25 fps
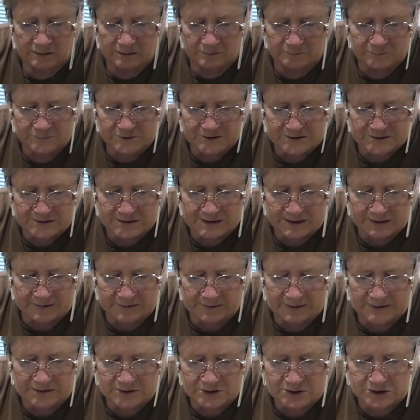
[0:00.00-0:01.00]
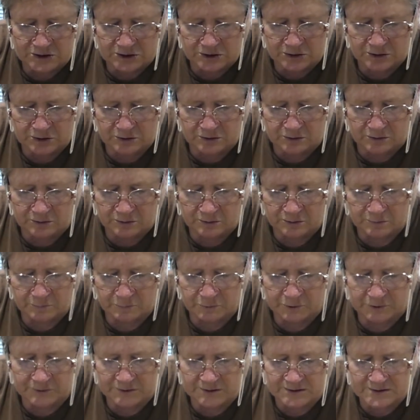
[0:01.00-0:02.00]
I'm just going to
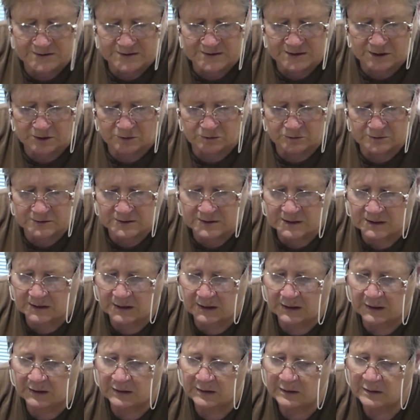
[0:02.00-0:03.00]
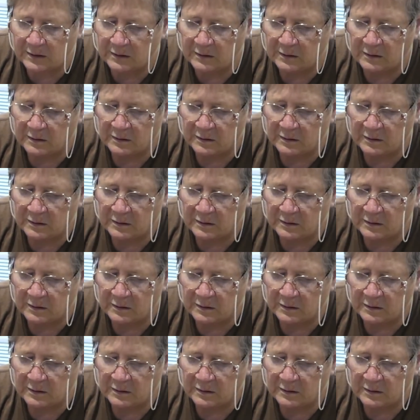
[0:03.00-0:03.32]
put the salt in